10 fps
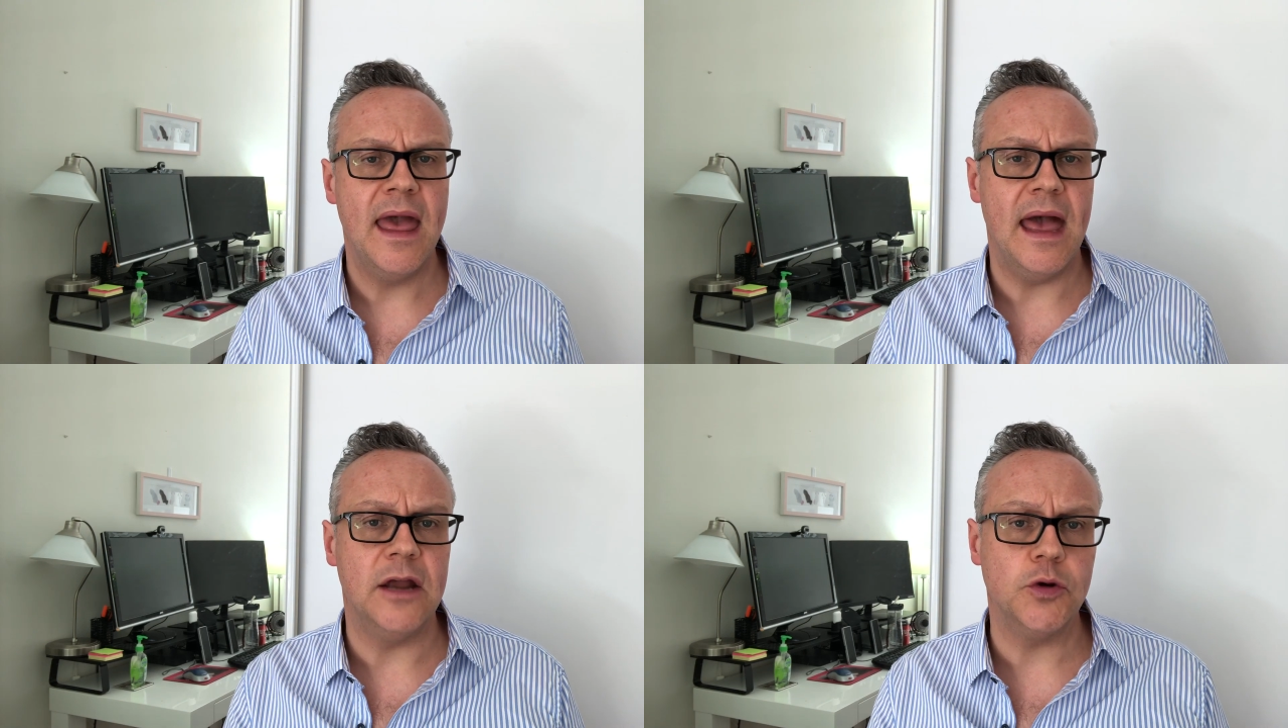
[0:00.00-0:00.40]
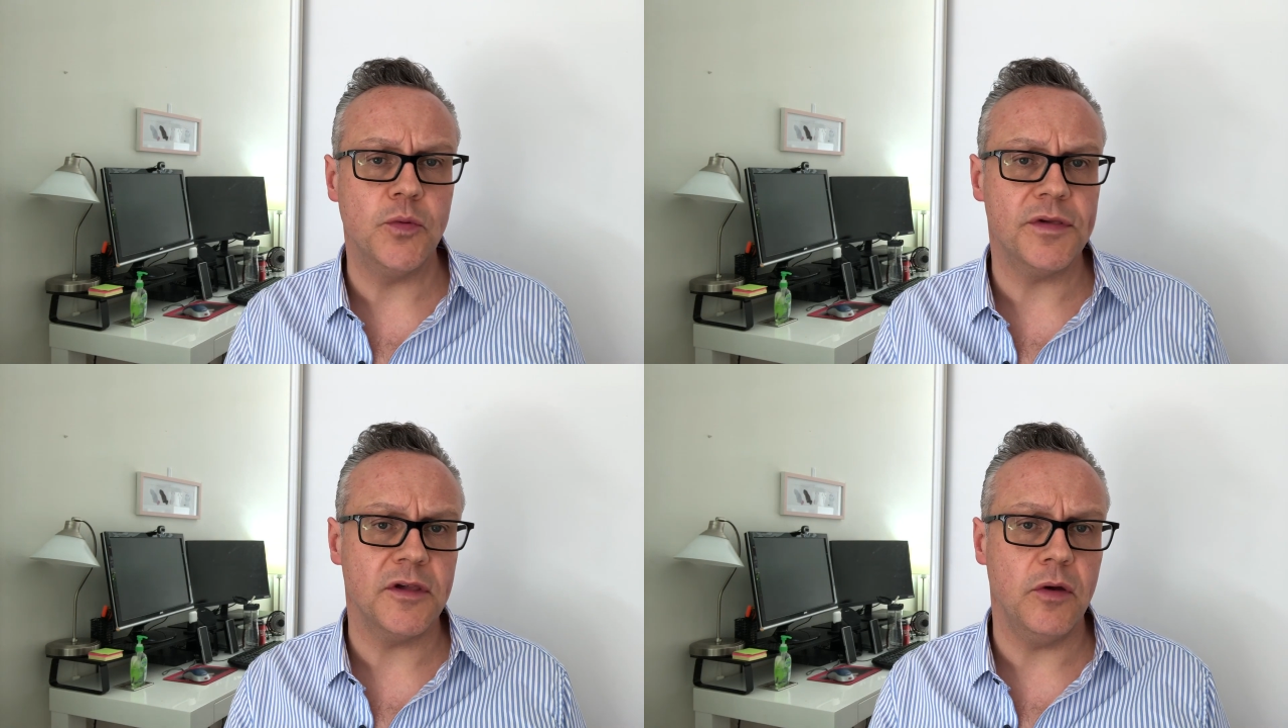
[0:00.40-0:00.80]
and
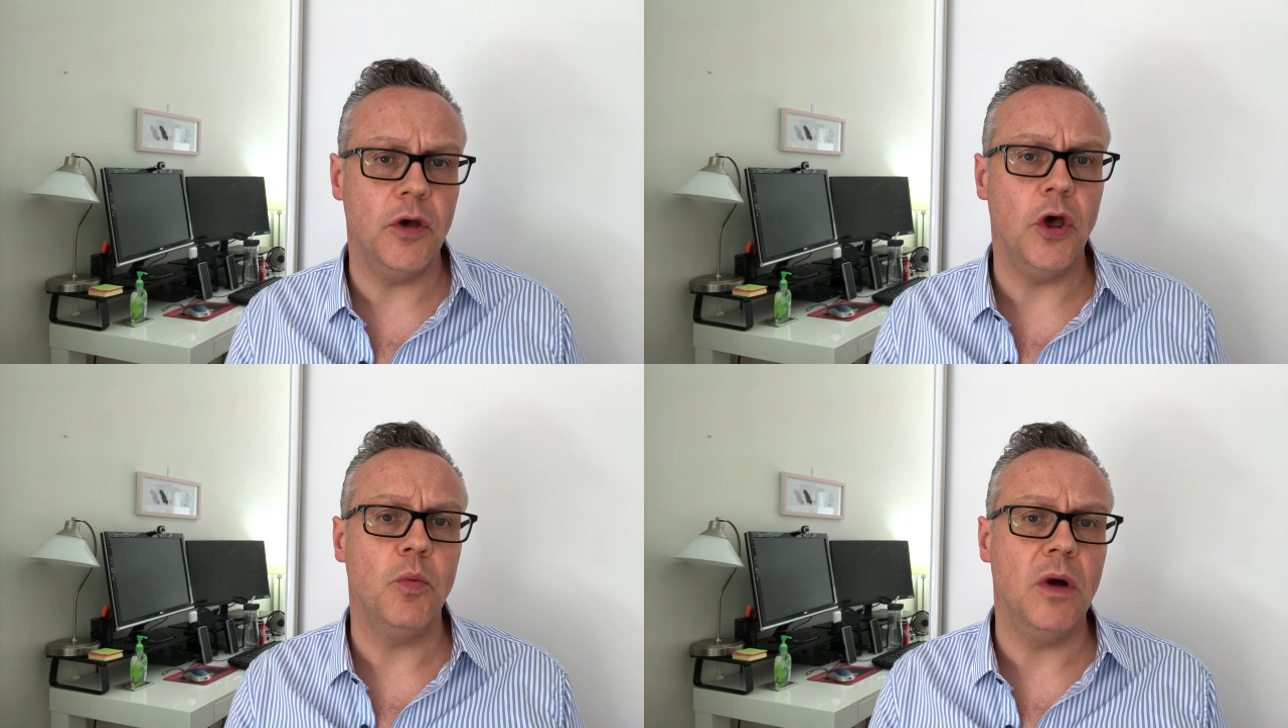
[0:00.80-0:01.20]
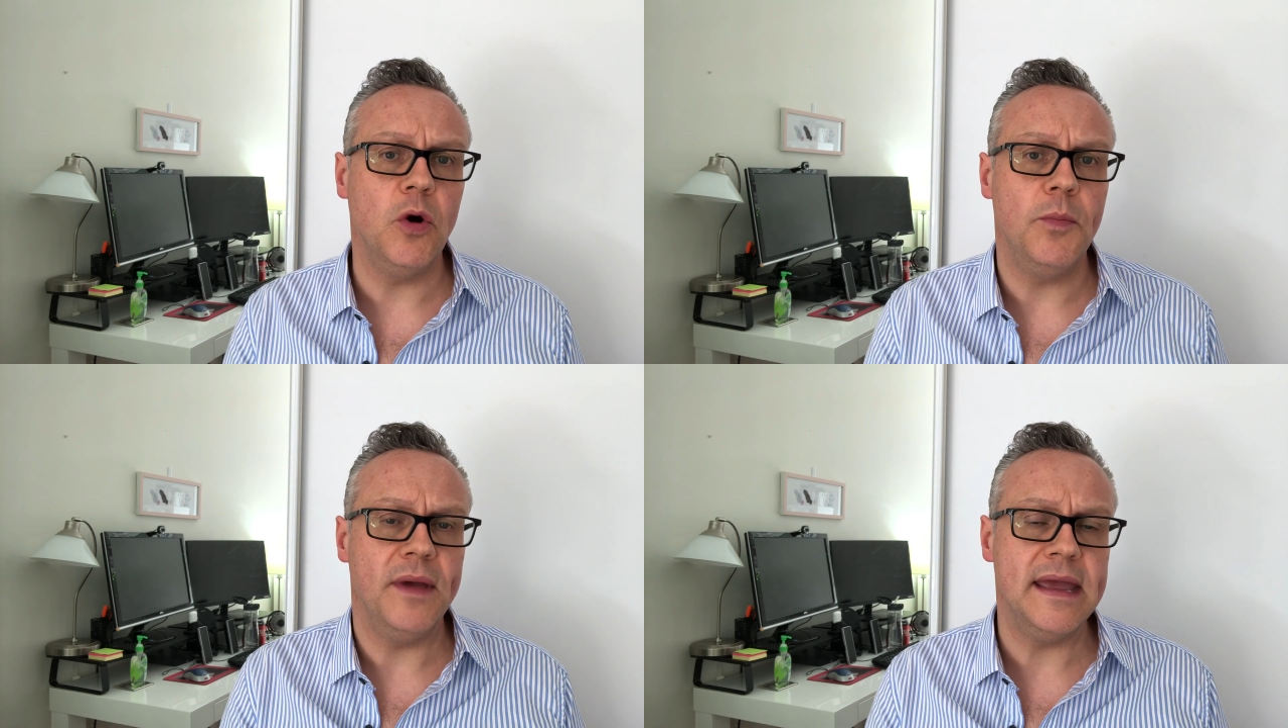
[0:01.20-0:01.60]
also her
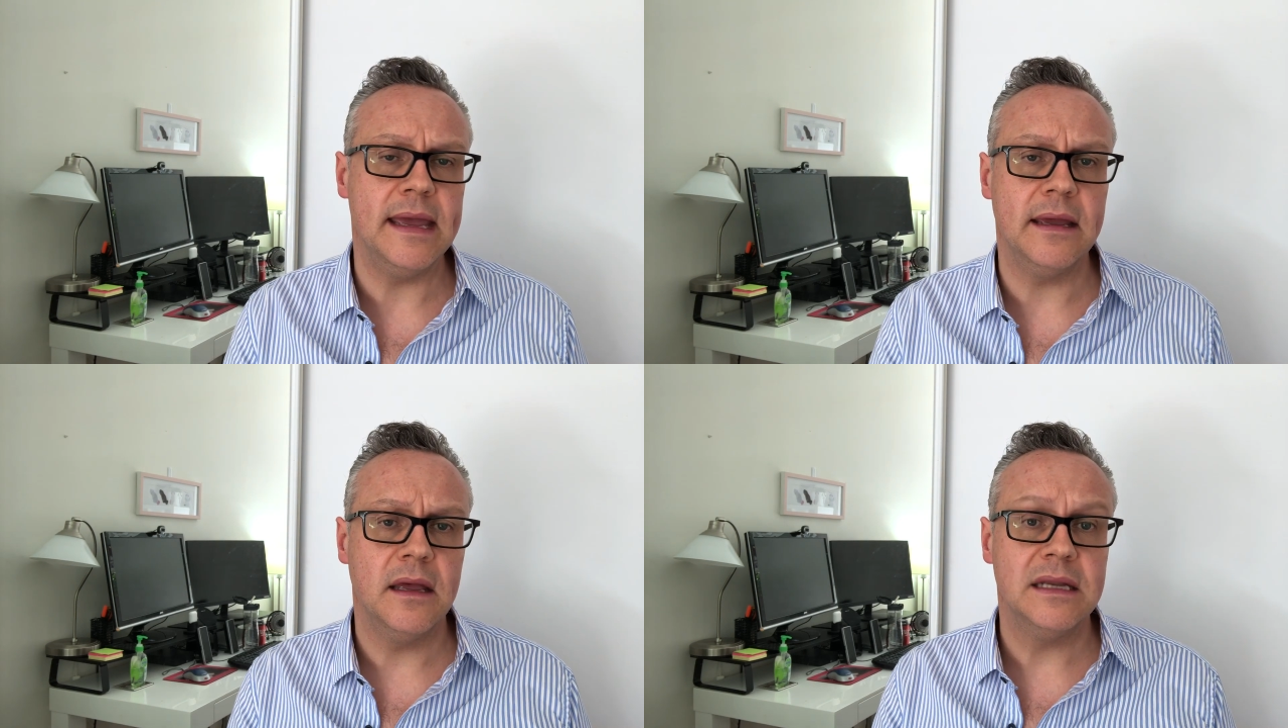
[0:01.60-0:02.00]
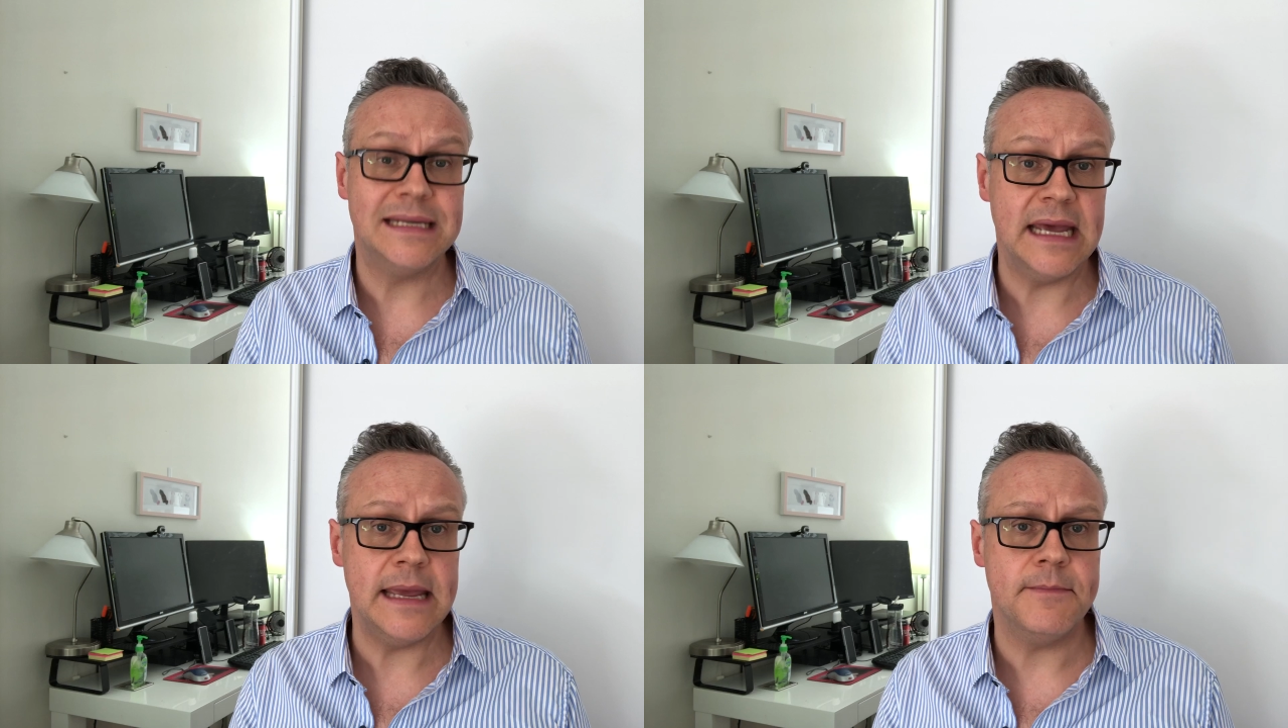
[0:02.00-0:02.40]
wellbeing
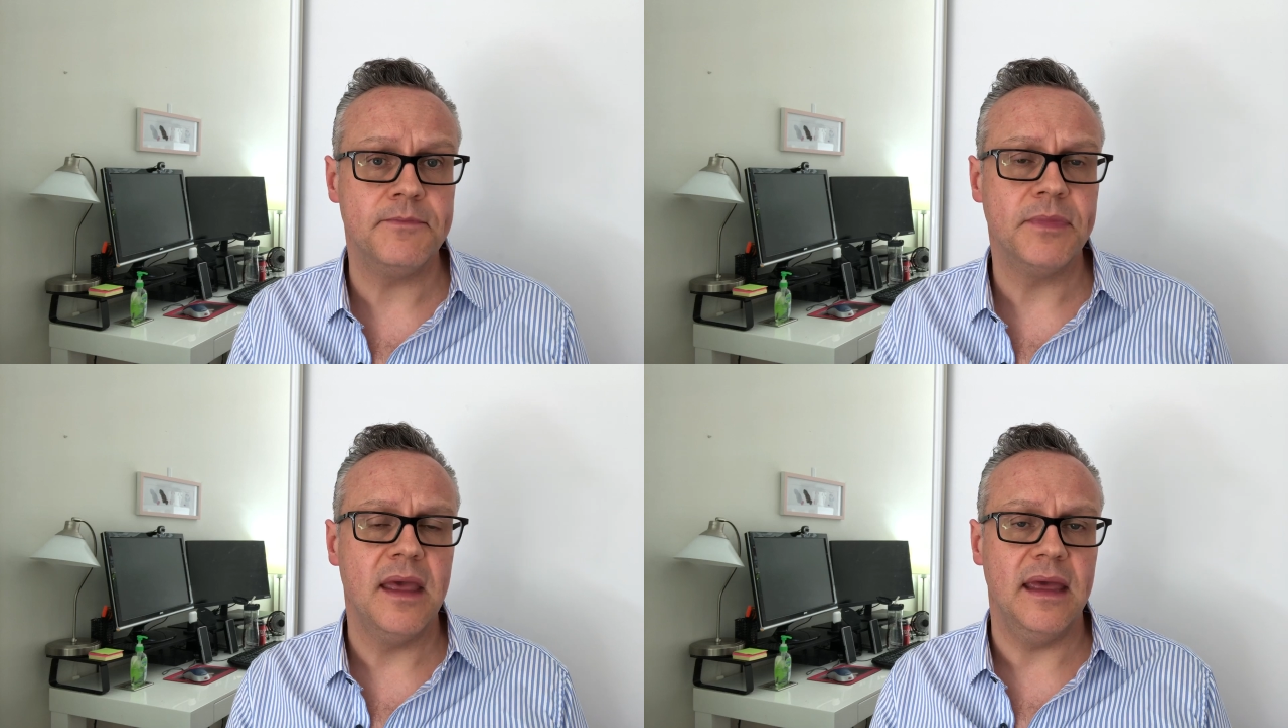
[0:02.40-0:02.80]
team